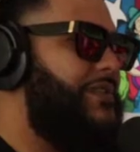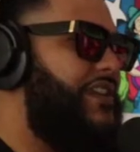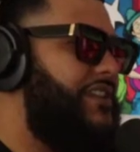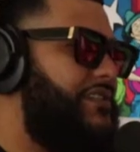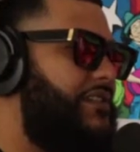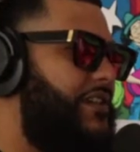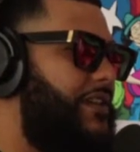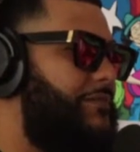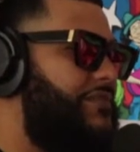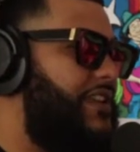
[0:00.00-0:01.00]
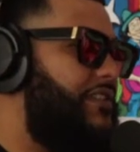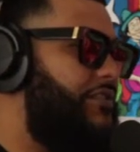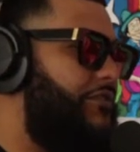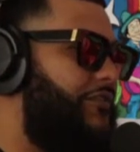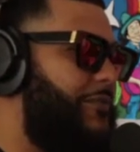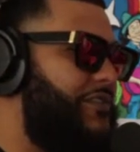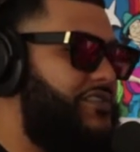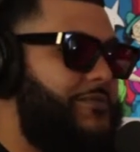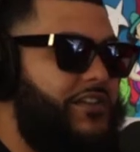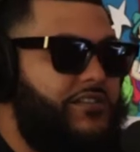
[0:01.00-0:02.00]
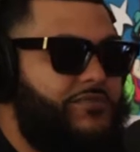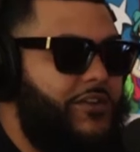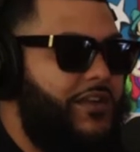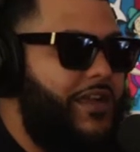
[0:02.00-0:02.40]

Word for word: man, and, and, I'm telling you from experience, bro.